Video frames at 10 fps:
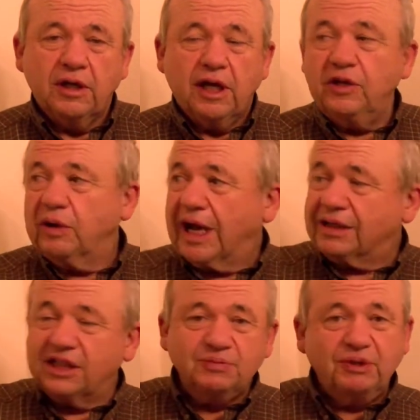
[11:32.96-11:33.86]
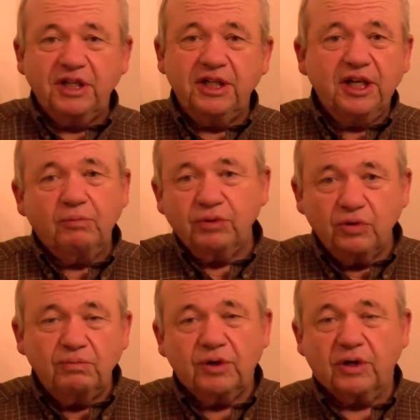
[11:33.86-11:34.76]
And you got this billionaire
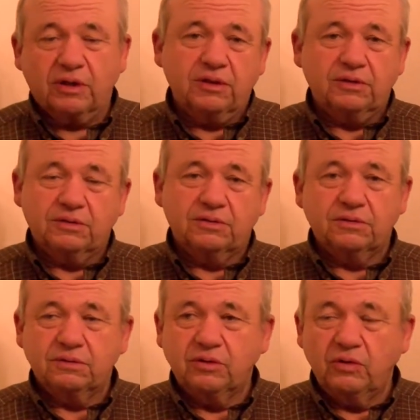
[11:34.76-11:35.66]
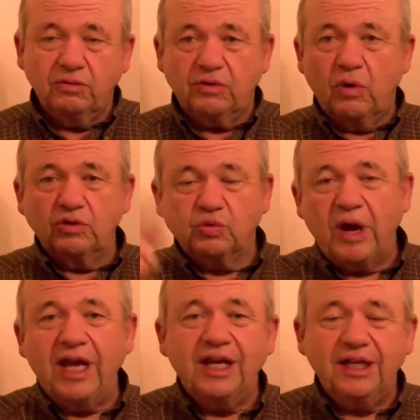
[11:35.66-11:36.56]
Bloomberg, who's
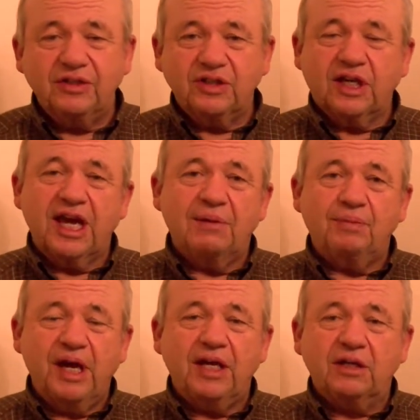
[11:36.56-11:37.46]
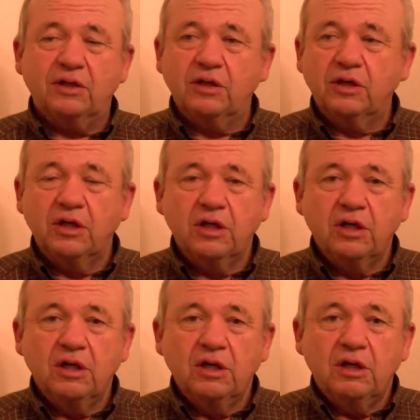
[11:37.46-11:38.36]
weighed into the campaign.
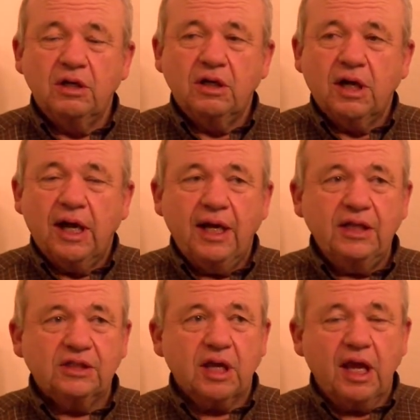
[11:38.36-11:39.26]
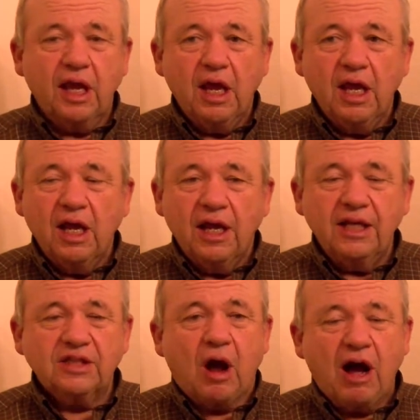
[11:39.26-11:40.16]
And
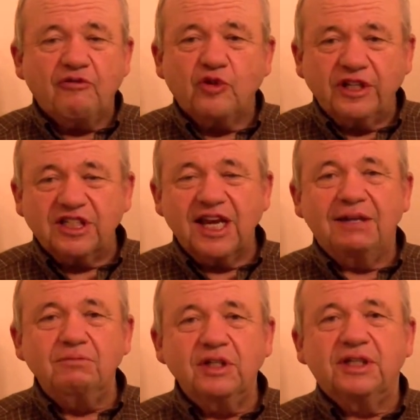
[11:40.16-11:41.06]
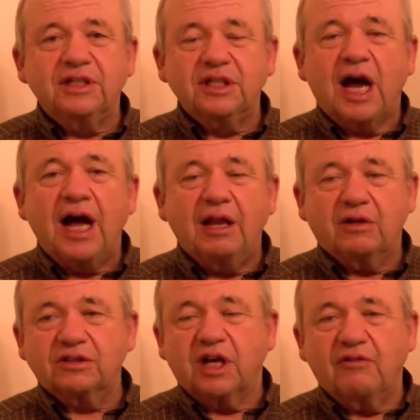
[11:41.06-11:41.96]
he's offering $10 million
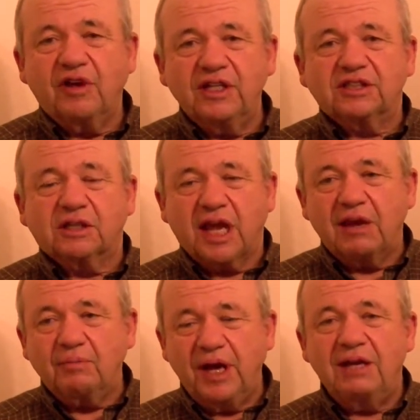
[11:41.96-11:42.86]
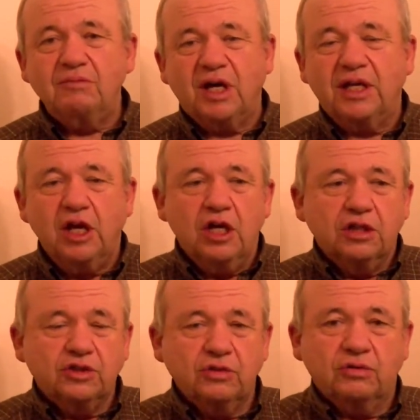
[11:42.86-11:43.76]
of his campaign money
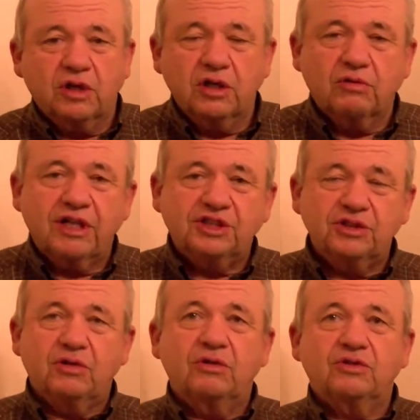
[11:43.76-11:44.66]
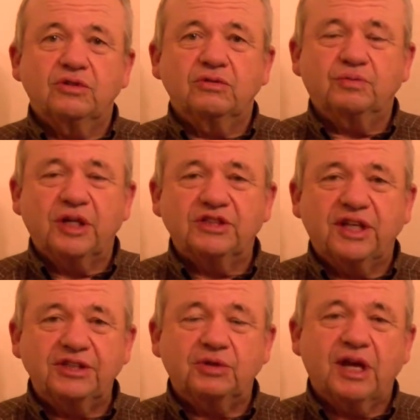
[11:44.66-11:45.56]
to presidential